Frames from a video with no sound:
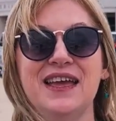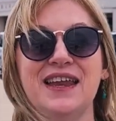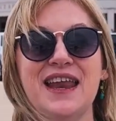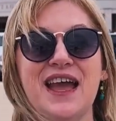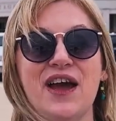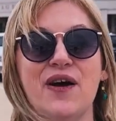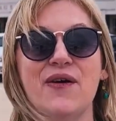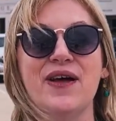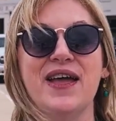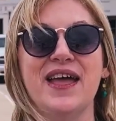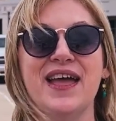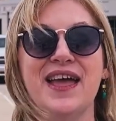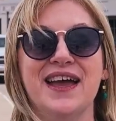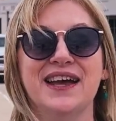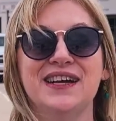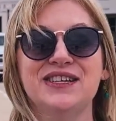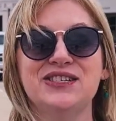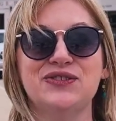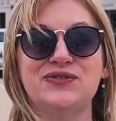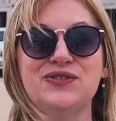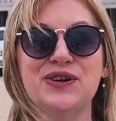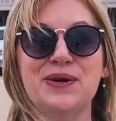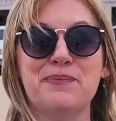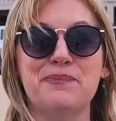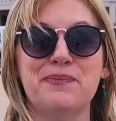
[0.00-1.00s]
Now,
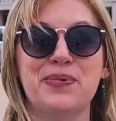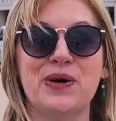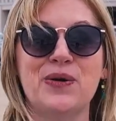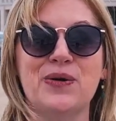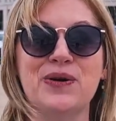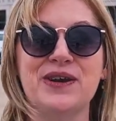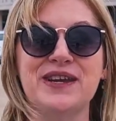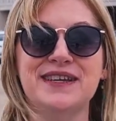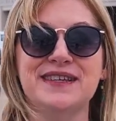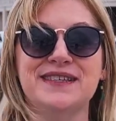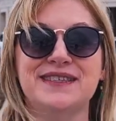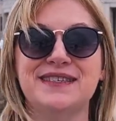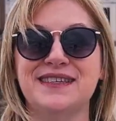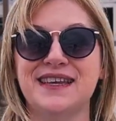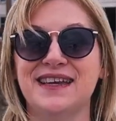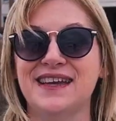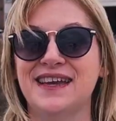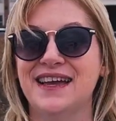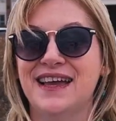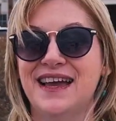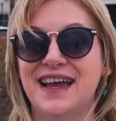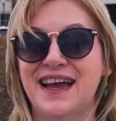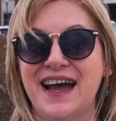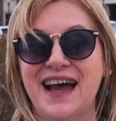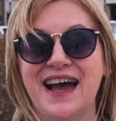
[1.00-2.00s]
extra bonus,
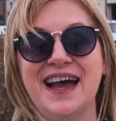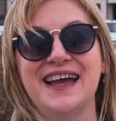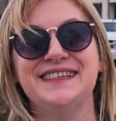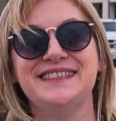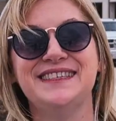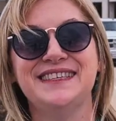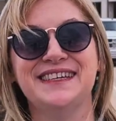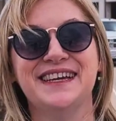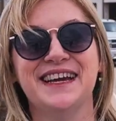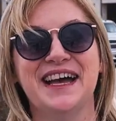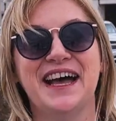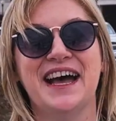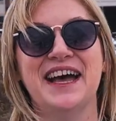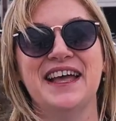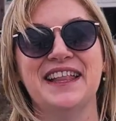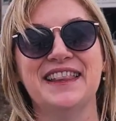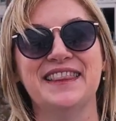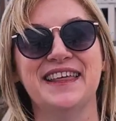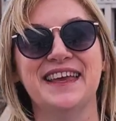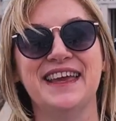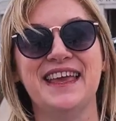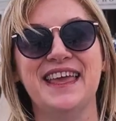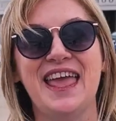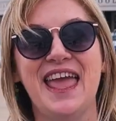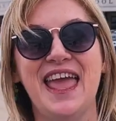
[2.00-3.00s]
icing
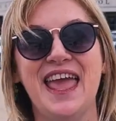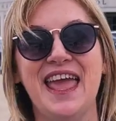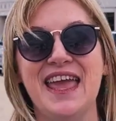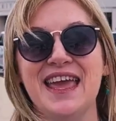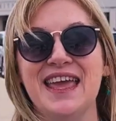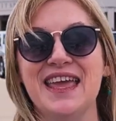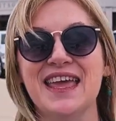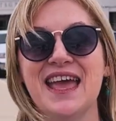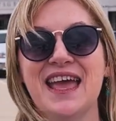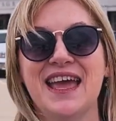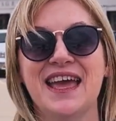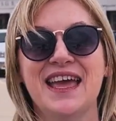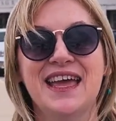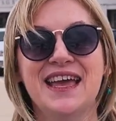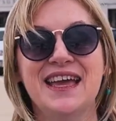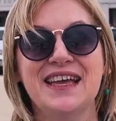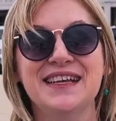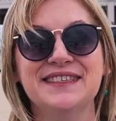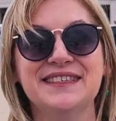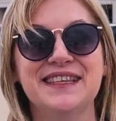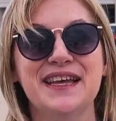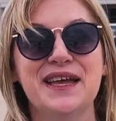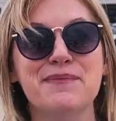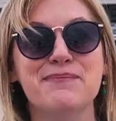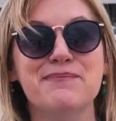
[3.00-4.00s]
on the cake,
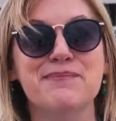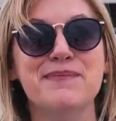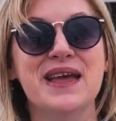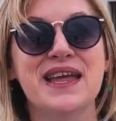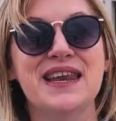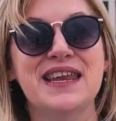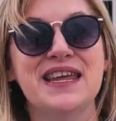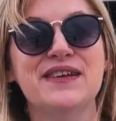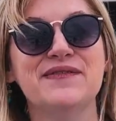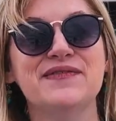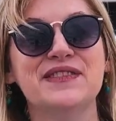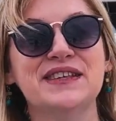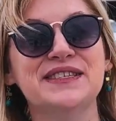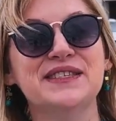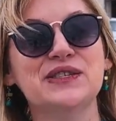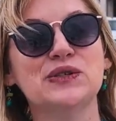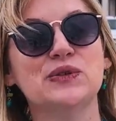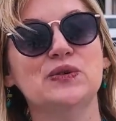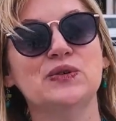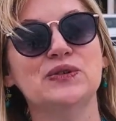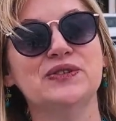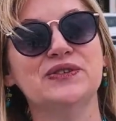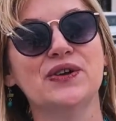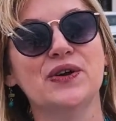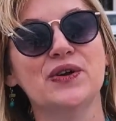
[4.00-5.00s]
is that many of the
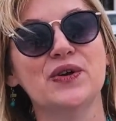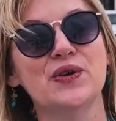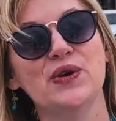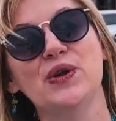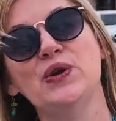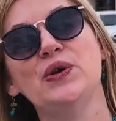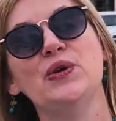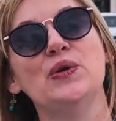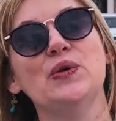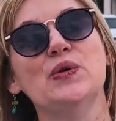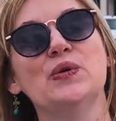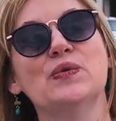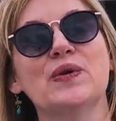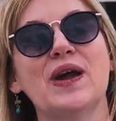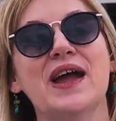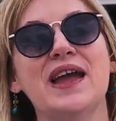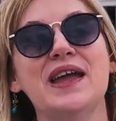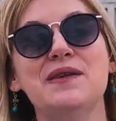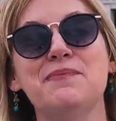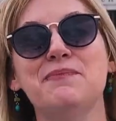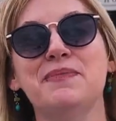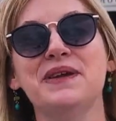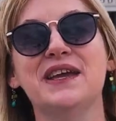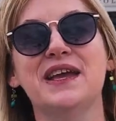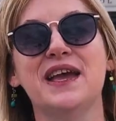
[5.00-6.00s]
schools are new,
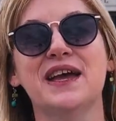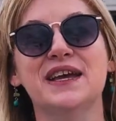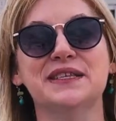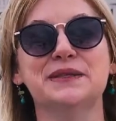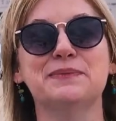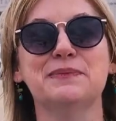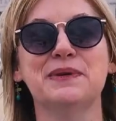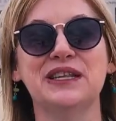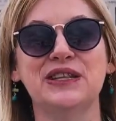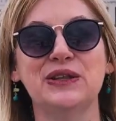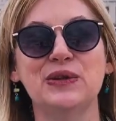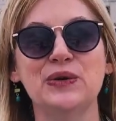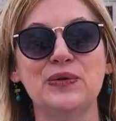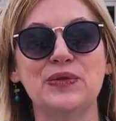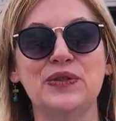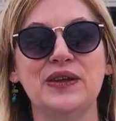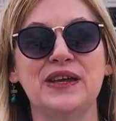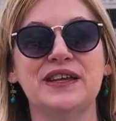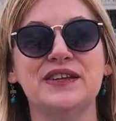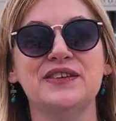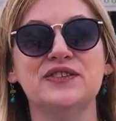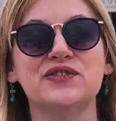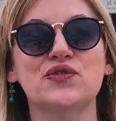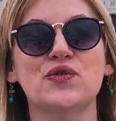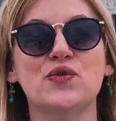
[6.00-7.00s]
right? Because
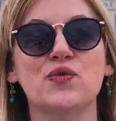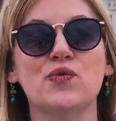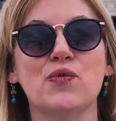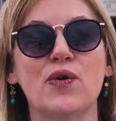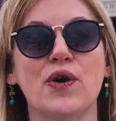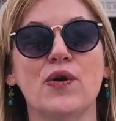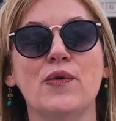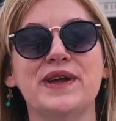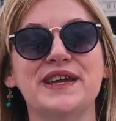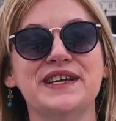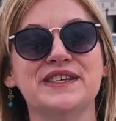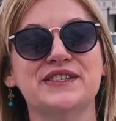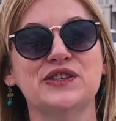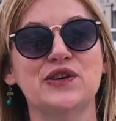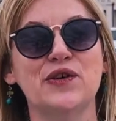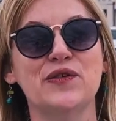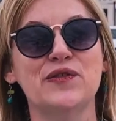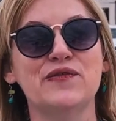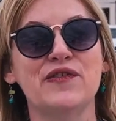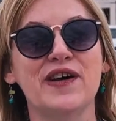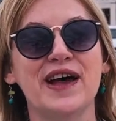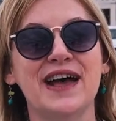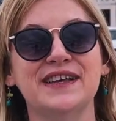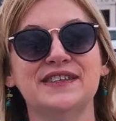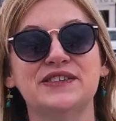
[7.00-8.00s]
Midlothian is growing
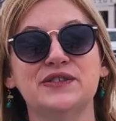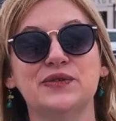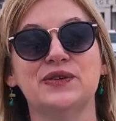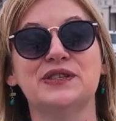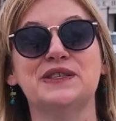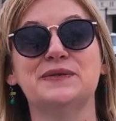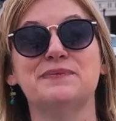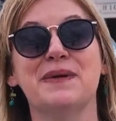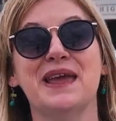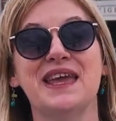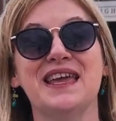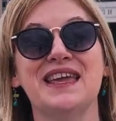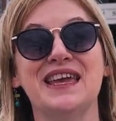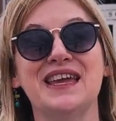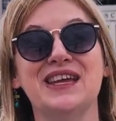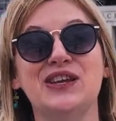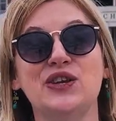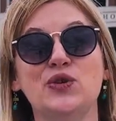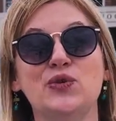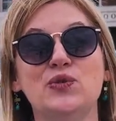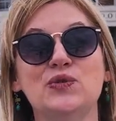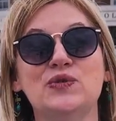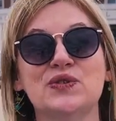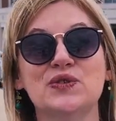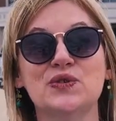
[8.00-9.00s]
so fast, so it's making
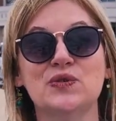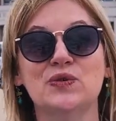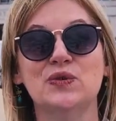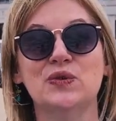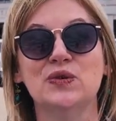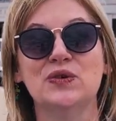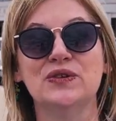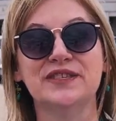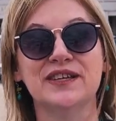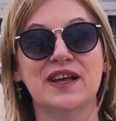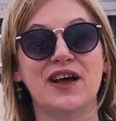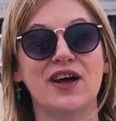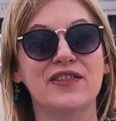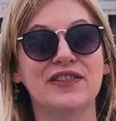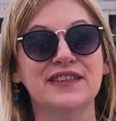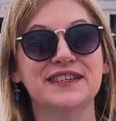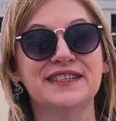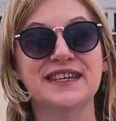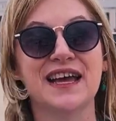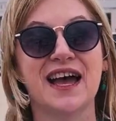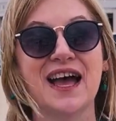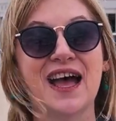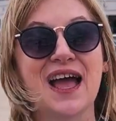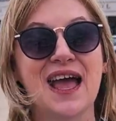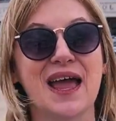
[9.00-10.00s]
new schools all the
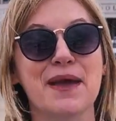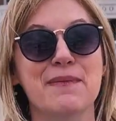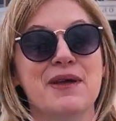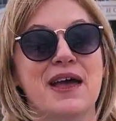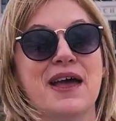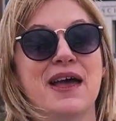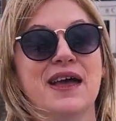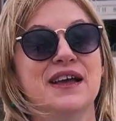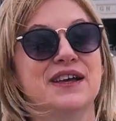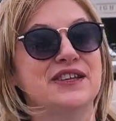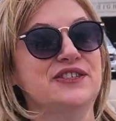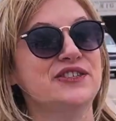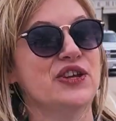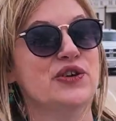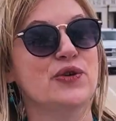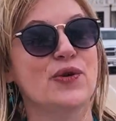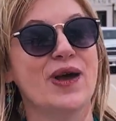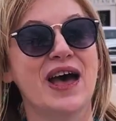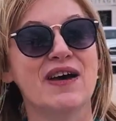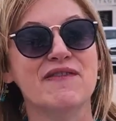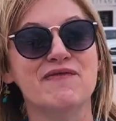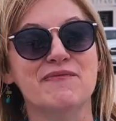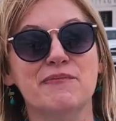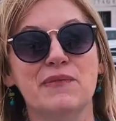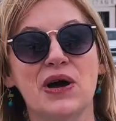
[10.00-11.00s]
time. So you
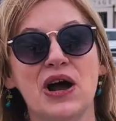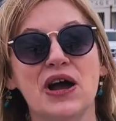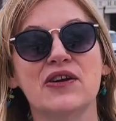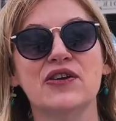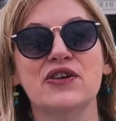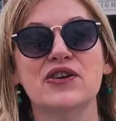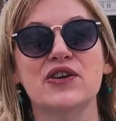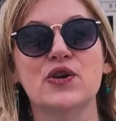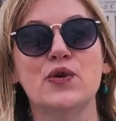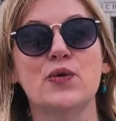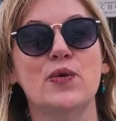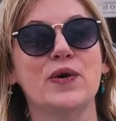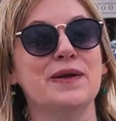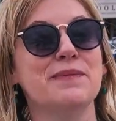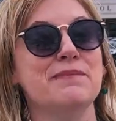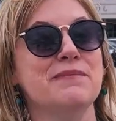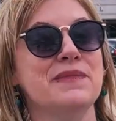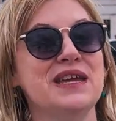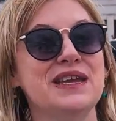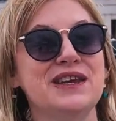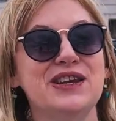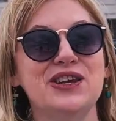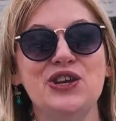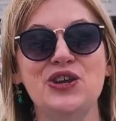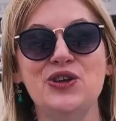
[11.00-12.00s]
have modern
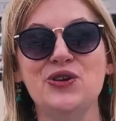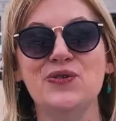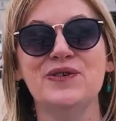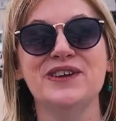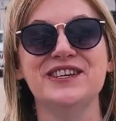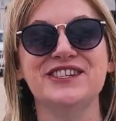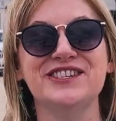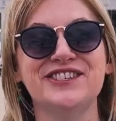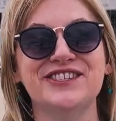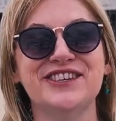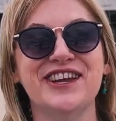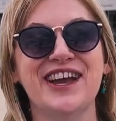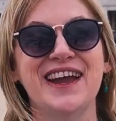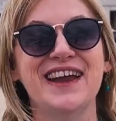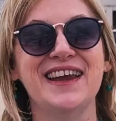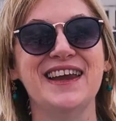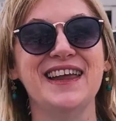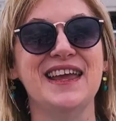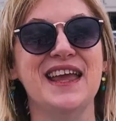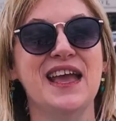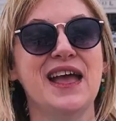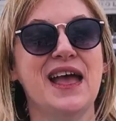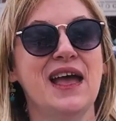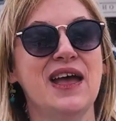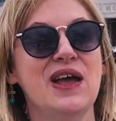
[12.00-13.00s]
equipment, new and
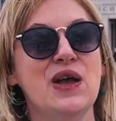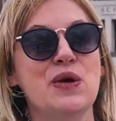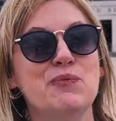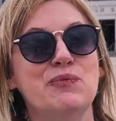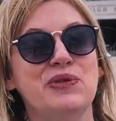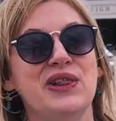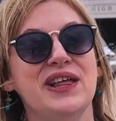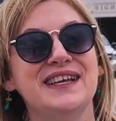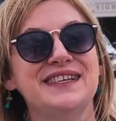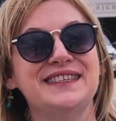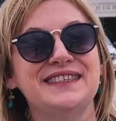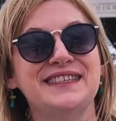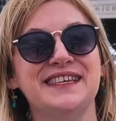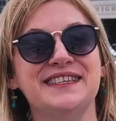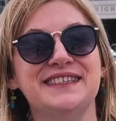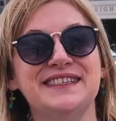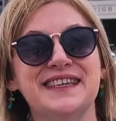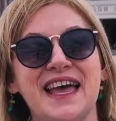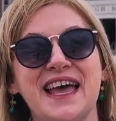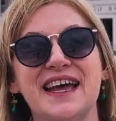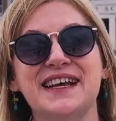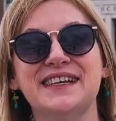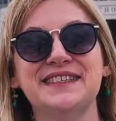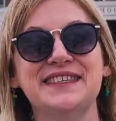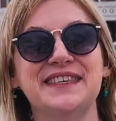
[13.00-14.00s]
shiny, plus
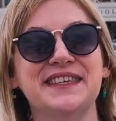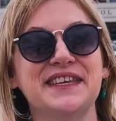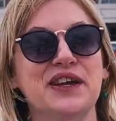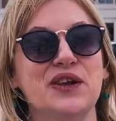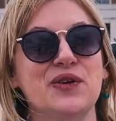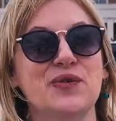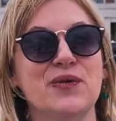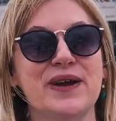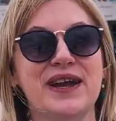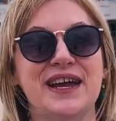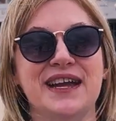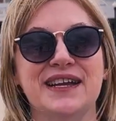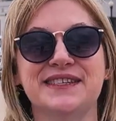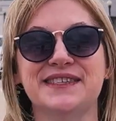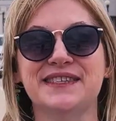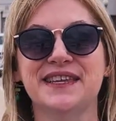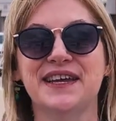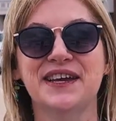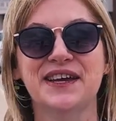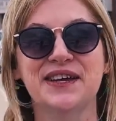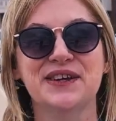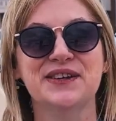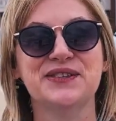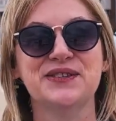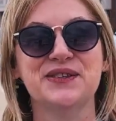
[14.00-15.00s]
these excellent grades.
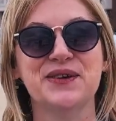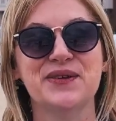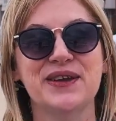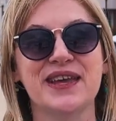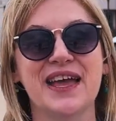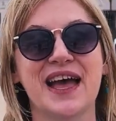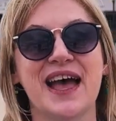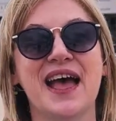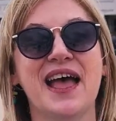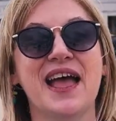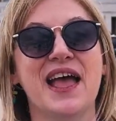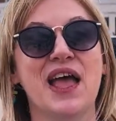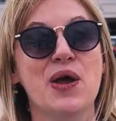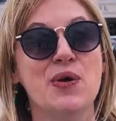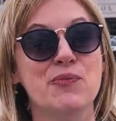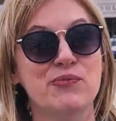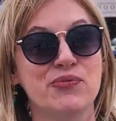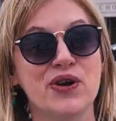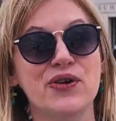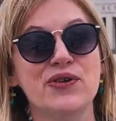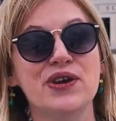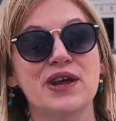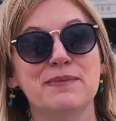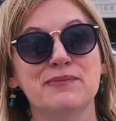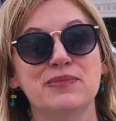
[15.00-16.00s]
So yeah,
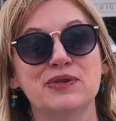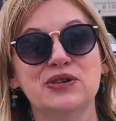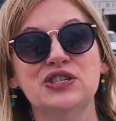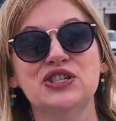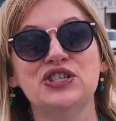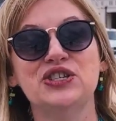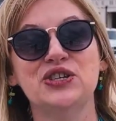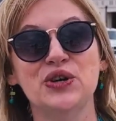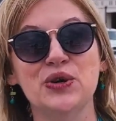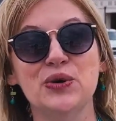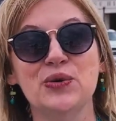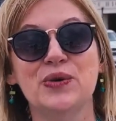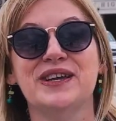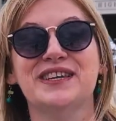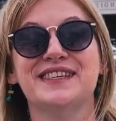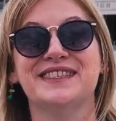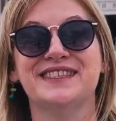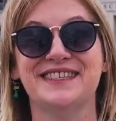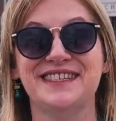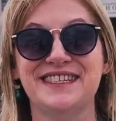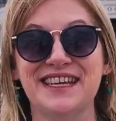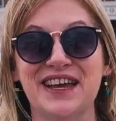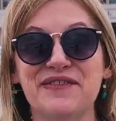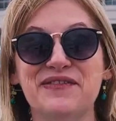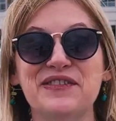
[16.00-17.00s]
pro number 2
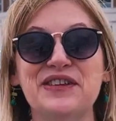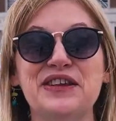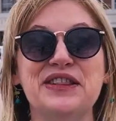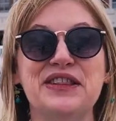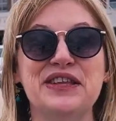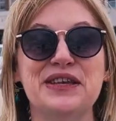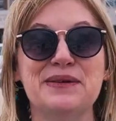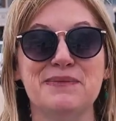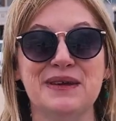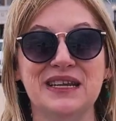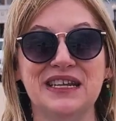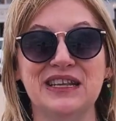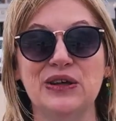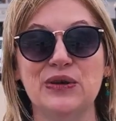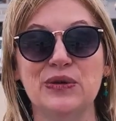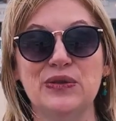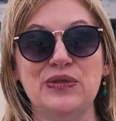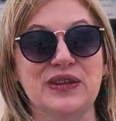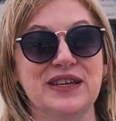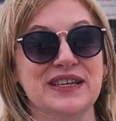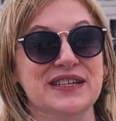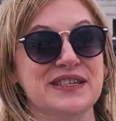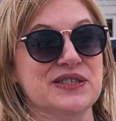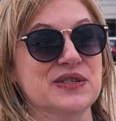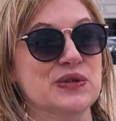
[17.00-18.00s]
is definitely
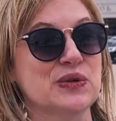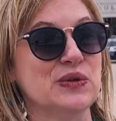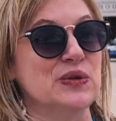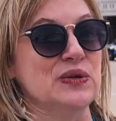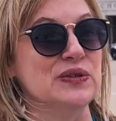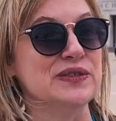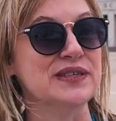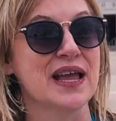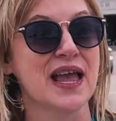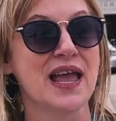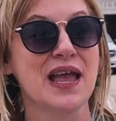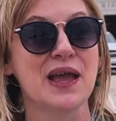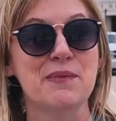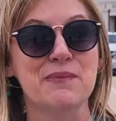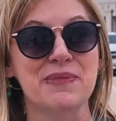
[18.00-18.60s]
Midlothian schools.